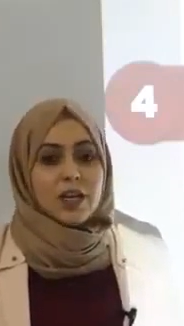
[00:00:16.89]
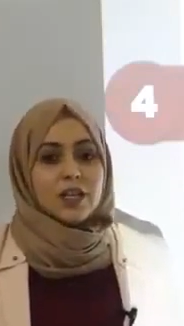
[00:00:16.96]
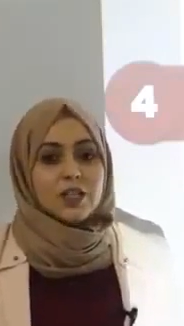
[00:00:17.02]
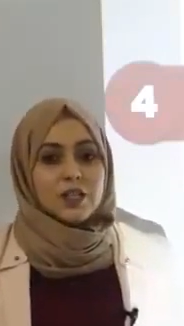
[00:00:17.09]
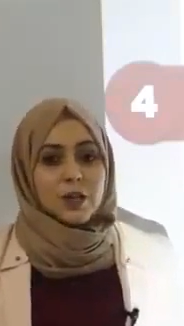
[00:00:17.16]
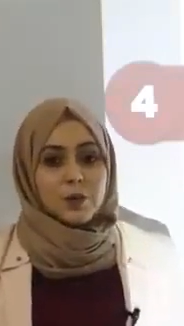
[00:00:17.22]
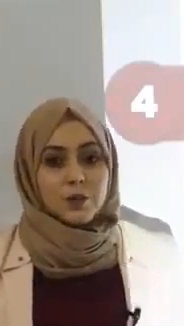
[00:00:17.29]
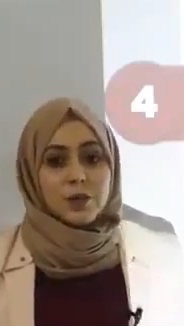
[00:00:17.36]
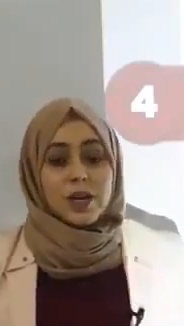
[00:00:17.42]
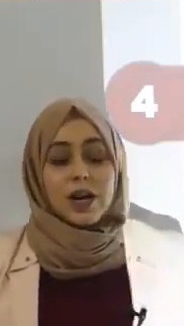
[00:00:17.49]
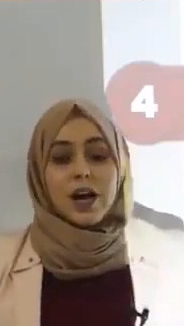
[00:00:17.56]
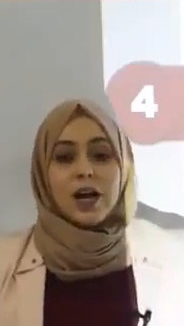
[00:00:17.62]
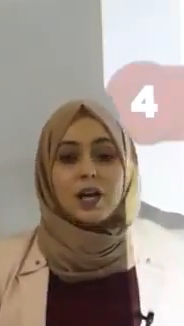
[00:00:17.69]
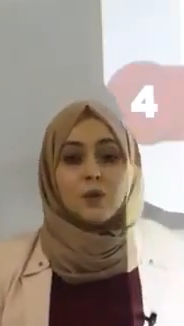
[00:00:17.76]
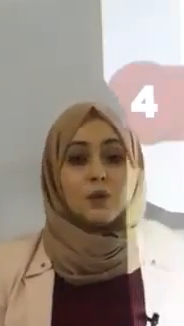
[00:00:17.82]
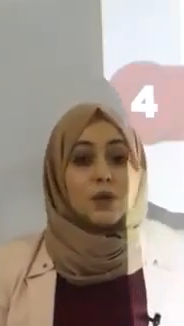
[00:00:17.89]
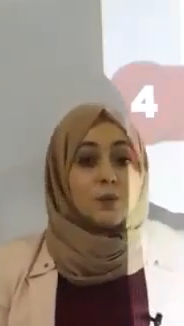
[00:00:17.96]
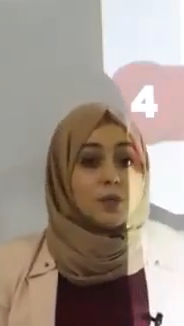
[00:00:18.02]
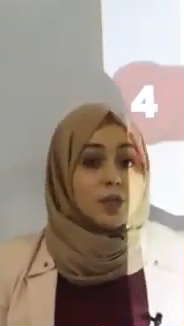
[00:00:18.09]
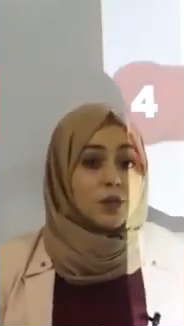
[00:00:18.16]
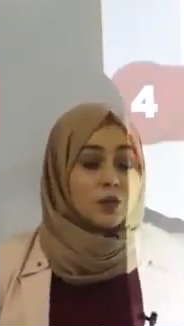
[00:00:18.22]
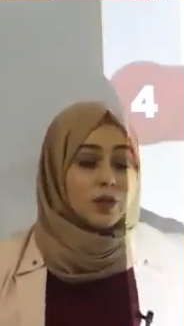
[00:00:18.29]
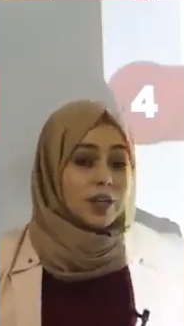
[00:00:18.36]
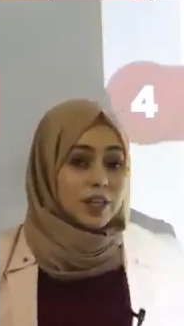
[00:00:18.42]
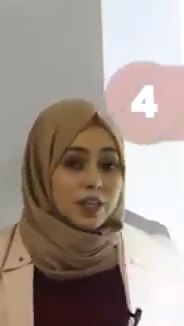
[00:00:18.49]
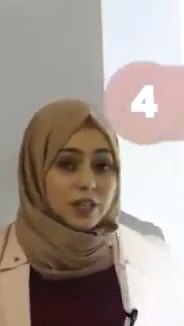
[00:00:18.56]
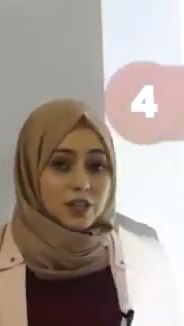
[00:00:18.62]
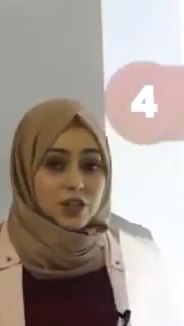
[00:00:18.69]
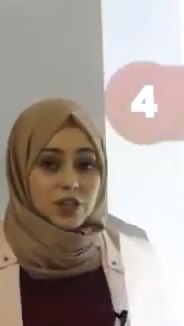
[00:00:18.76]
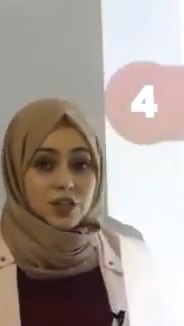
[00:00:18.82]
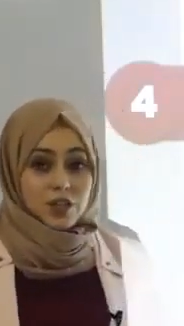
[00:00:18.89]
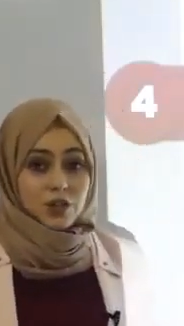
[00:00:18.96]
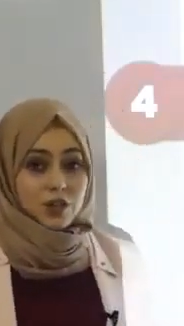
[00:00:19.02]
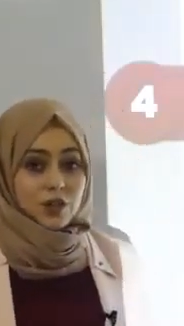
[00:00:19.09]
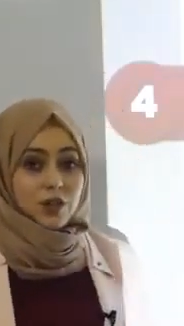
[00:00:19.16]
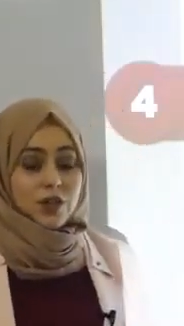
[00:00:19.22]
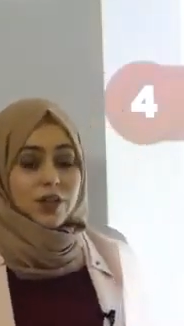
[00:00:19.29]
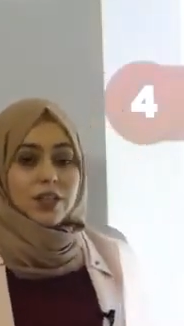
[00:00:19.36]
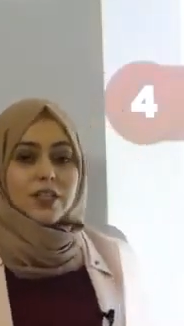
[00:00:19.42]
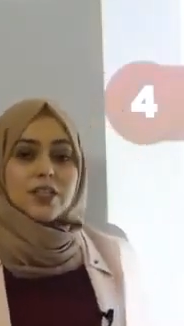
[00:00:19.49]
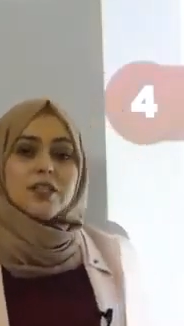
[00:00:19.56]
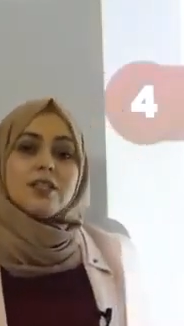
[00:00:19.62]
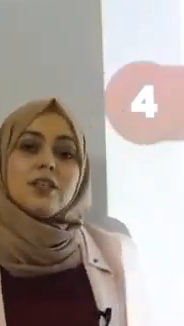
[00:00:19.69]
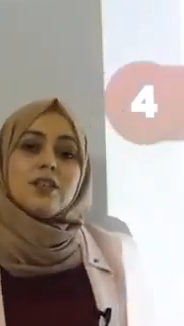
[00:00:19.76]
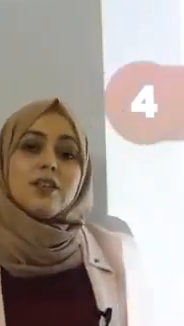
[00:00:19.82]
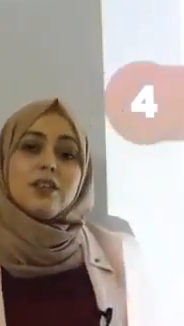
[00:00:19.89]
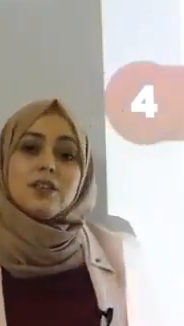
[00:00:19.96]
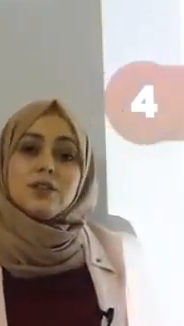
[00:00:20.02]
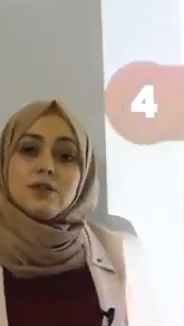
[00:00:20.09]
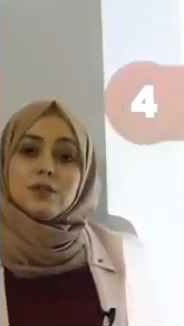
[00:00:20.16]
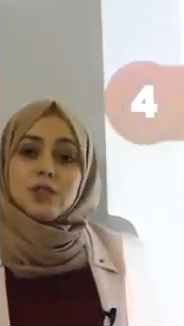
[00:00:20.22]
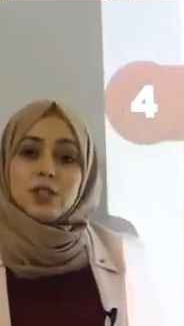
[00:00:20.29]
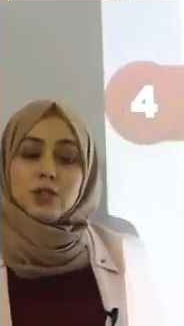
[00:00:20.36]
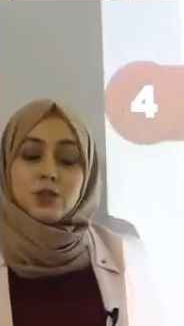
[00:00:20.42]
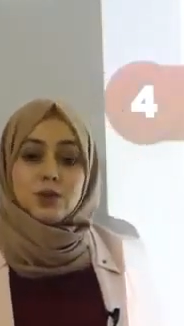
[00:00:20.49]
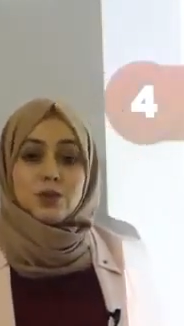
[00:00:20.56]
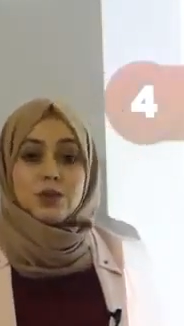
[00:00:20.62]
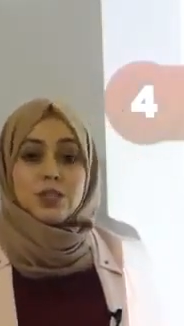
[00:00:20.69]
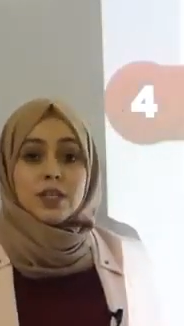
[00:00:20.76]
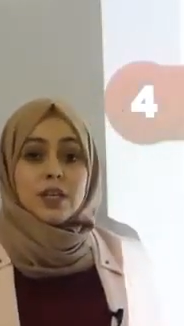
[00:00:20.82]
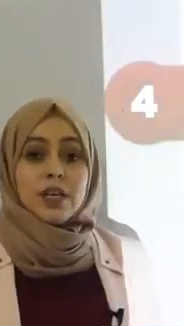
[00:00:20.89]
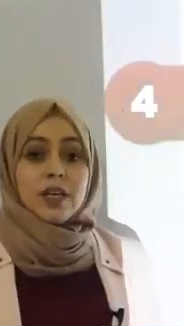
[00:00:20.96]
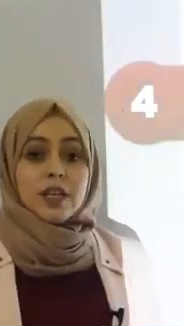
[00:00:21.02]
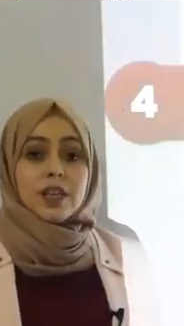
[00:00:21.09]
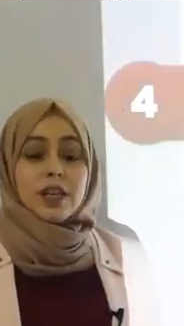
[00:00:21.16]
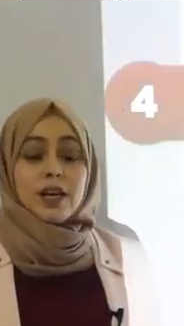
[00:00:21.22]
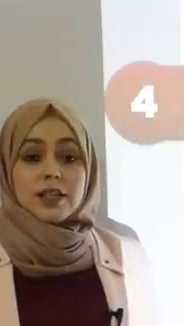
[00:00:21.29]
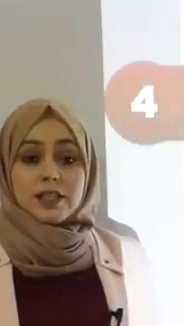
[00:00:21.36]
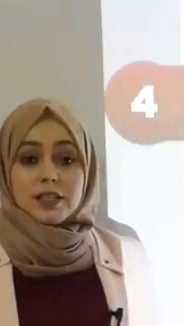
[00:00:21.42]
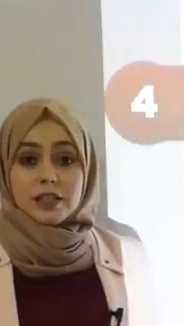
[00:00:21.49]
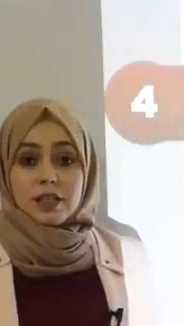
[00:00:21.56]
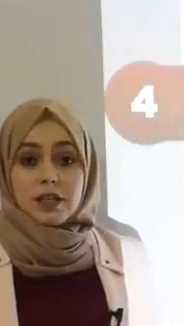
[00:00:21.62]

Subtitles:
So, I will be your English teacher in a series of videos that